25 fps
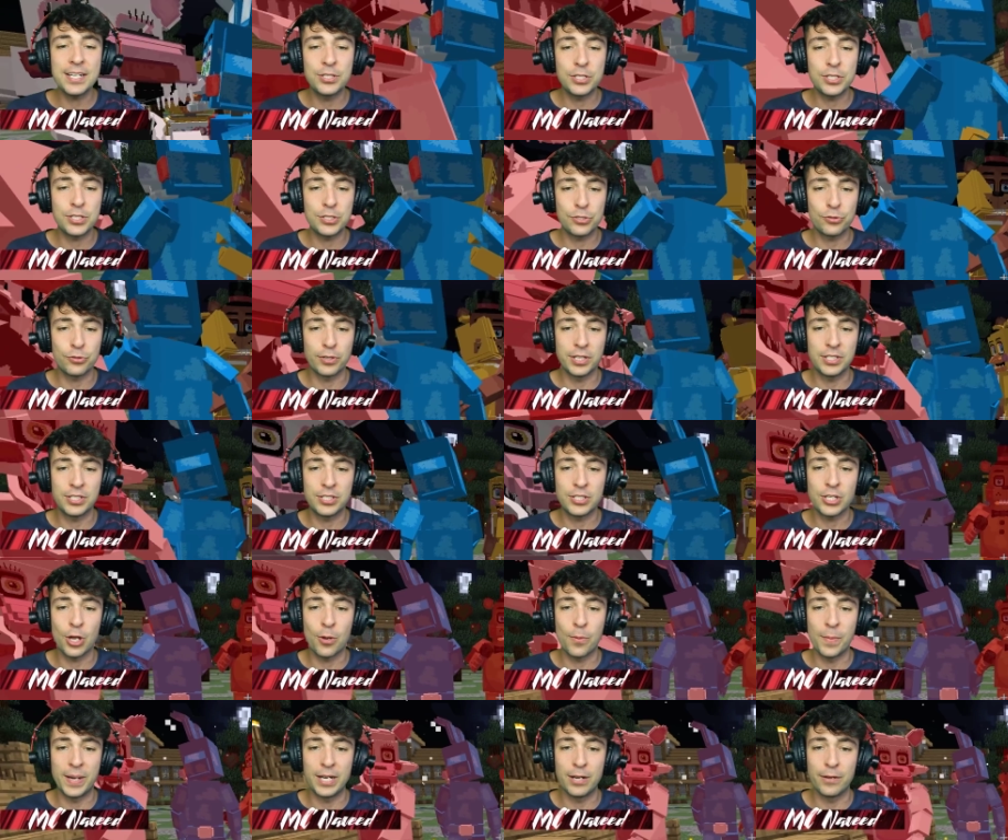and destroying
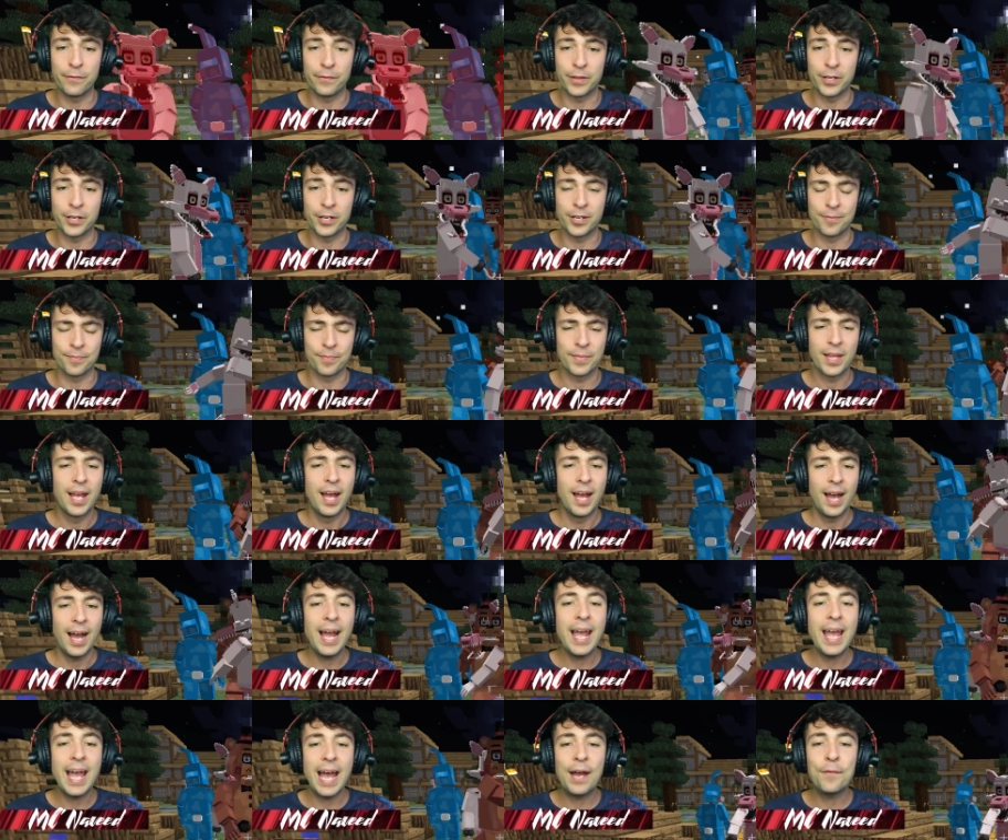so many of them.
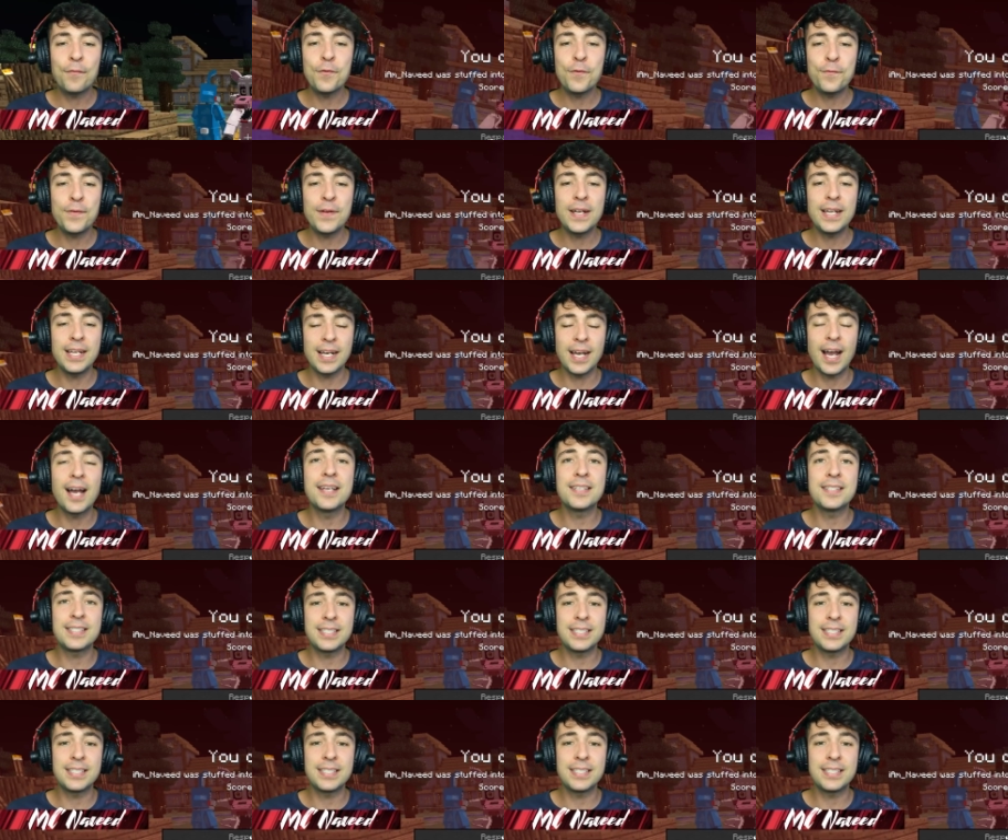I have a feeling I